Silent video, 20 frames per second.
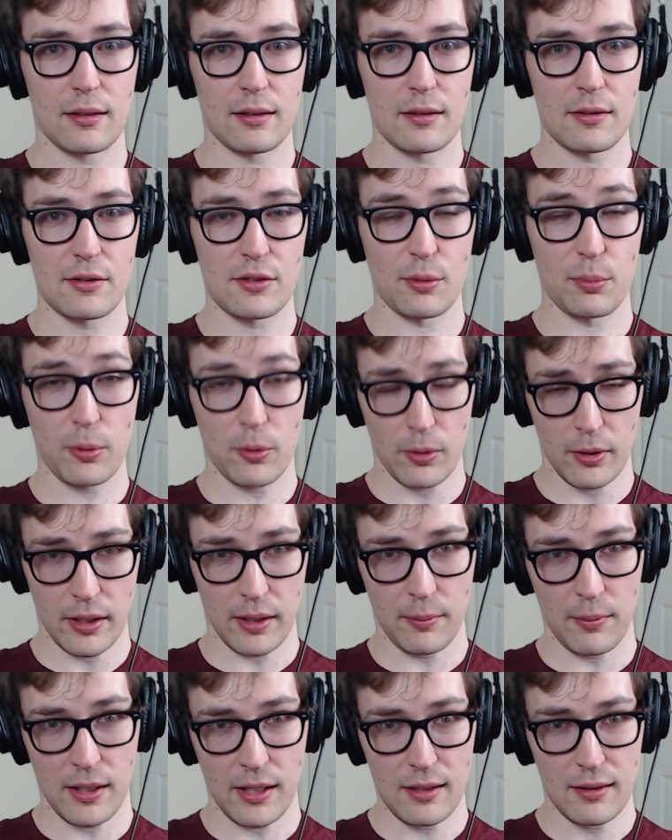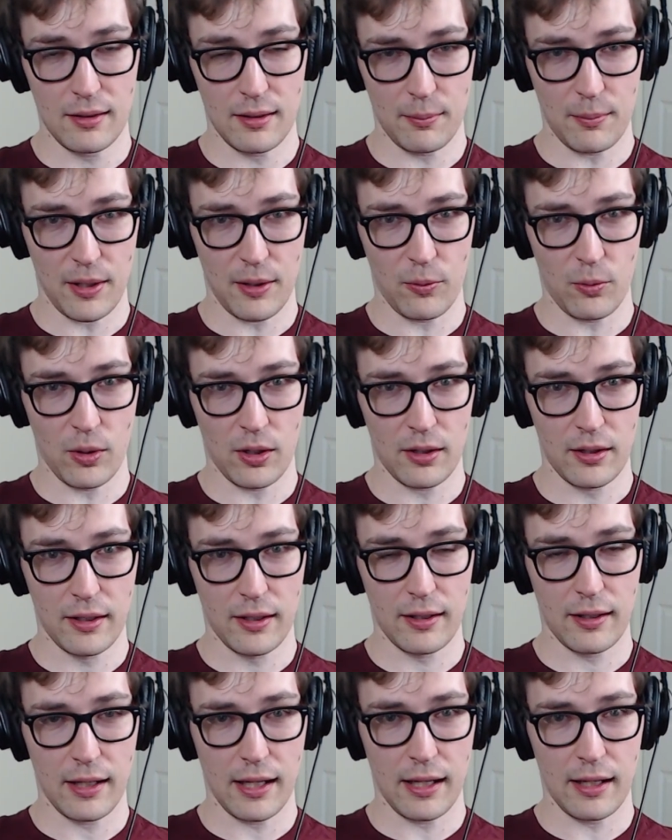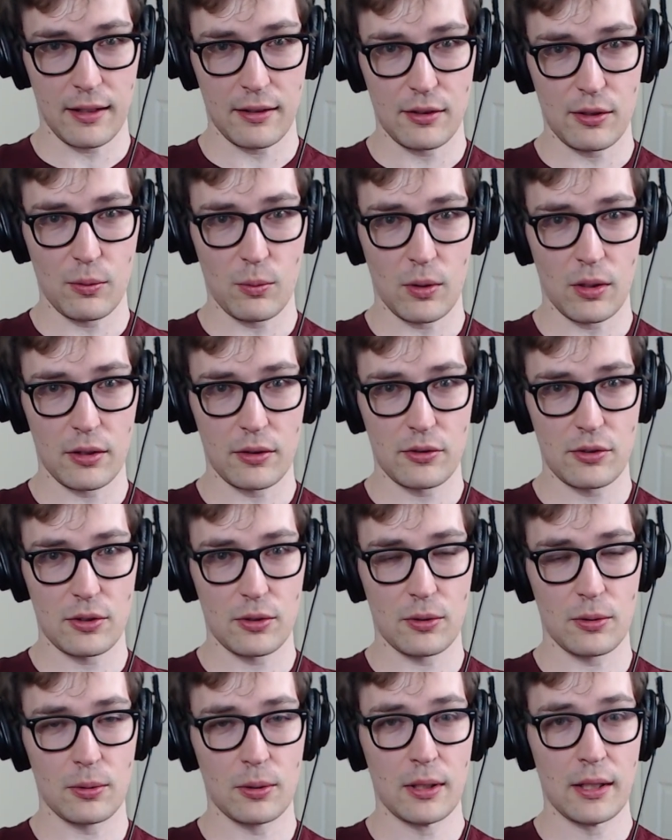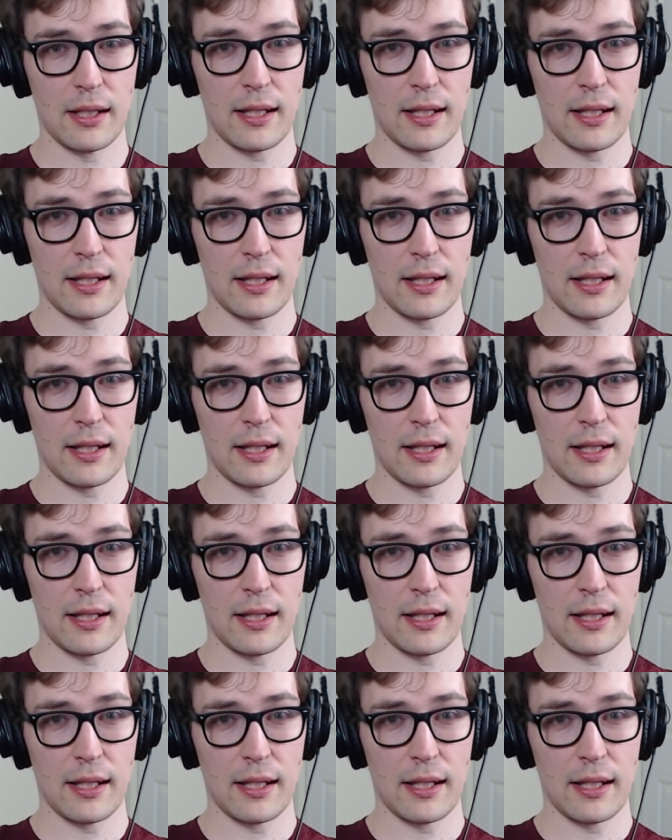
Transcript: supporting me and my work and you want to